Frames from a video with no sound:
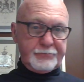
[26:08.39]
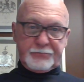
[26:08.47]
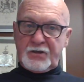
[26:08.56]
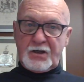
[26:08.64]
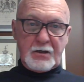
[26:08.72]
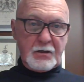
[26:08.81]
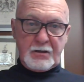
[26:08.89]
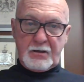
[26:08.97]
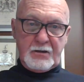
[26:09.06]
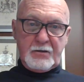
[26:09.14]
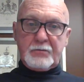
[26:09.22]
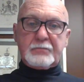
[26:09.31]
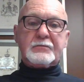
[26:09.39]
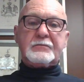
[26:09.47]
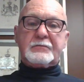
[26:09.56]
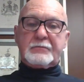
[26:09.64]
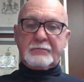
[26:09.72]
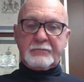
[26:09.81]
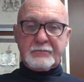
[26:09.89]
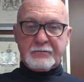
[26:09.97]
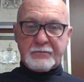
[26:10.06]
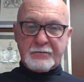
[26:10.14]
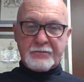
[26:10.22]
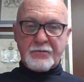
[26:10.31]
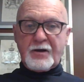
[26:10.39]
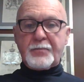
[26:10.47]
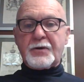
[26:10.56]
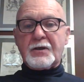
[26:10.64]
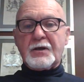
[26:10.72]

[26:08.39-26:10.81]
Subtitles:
You know, creep.